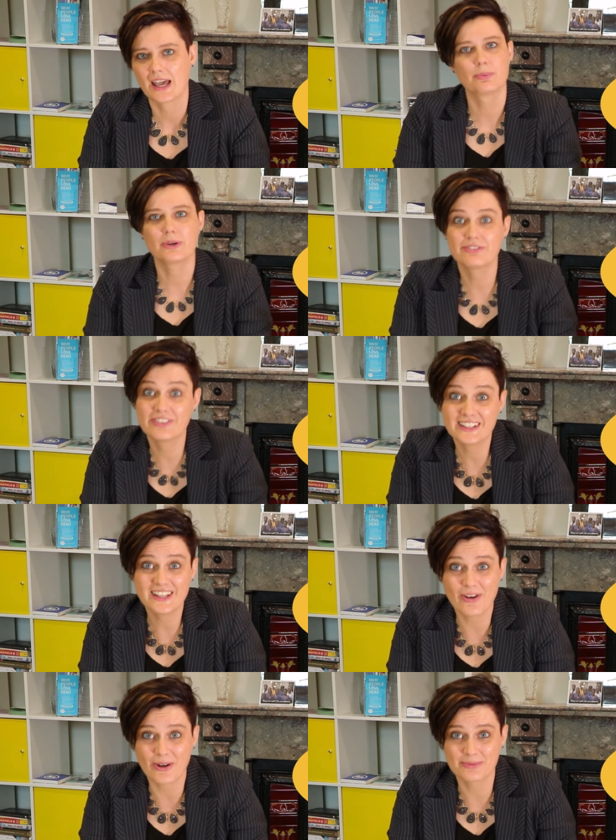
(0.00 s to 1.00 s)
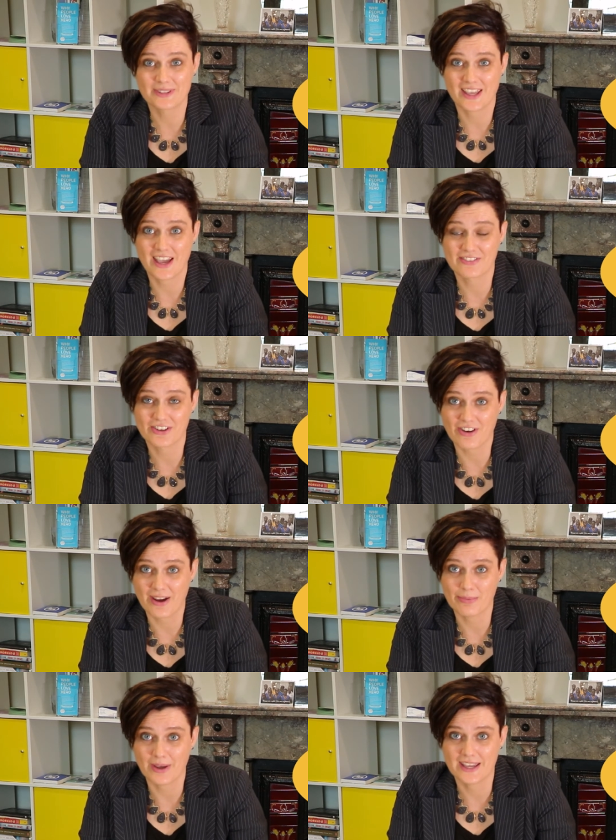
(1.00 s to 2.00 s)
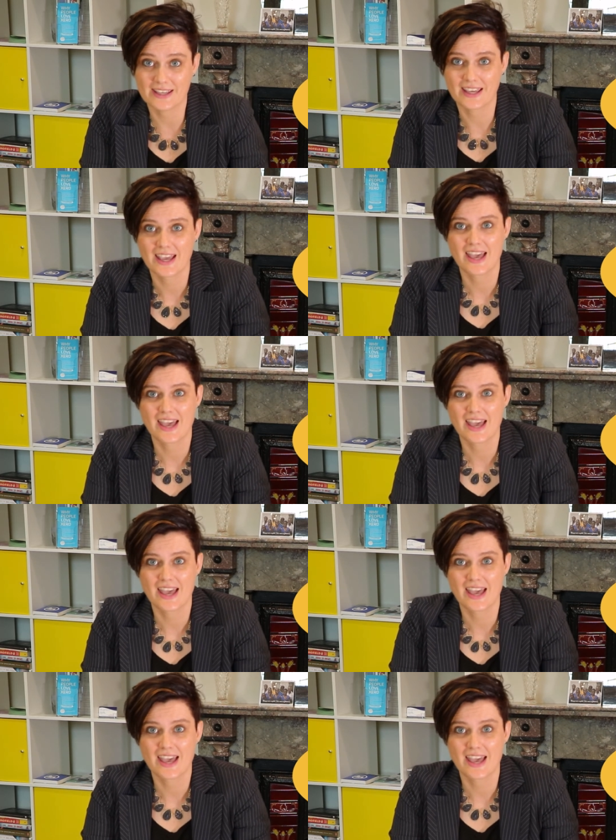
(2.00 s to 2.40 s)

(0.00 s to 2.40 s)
We really hope that you have a great week